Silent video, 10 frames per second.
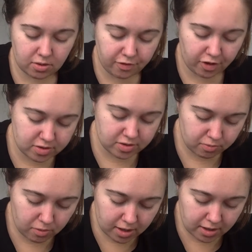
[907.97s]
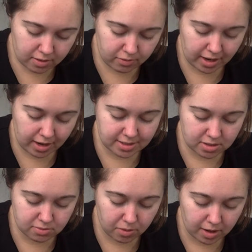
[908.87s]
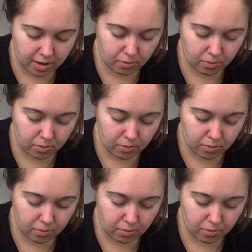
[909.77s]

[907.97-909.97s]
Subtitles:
first. 1, when x is 1,